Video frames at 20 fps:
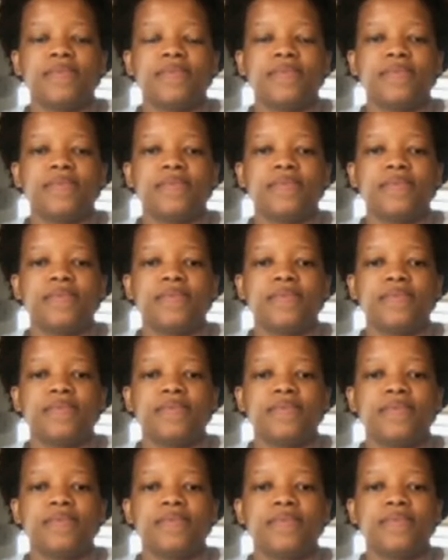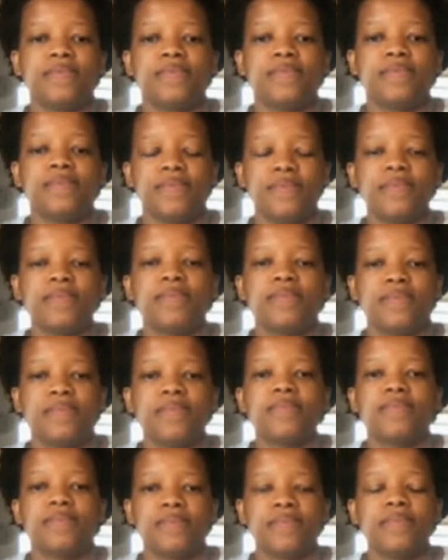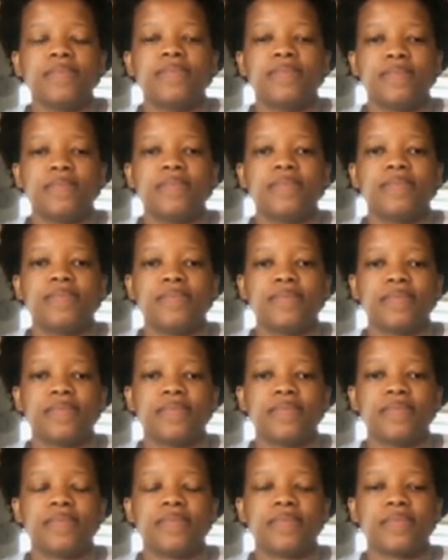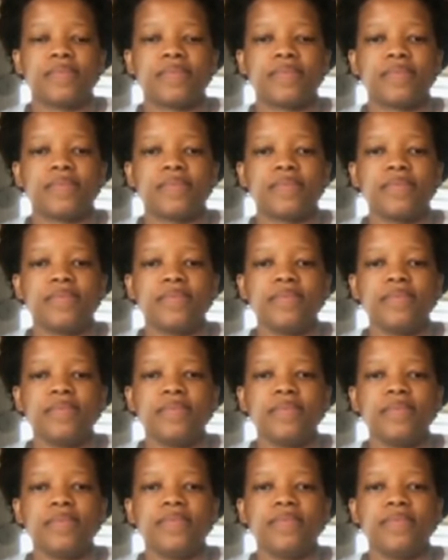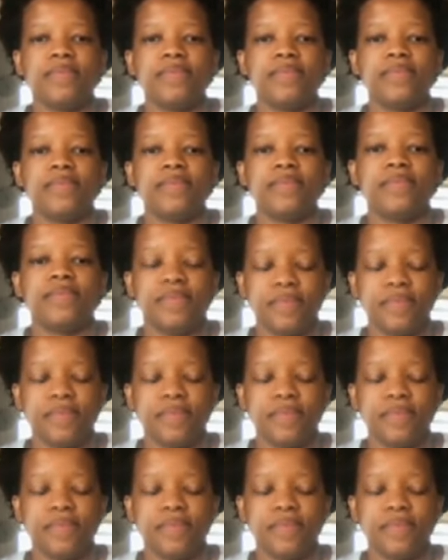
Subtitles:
The person shown says nothing.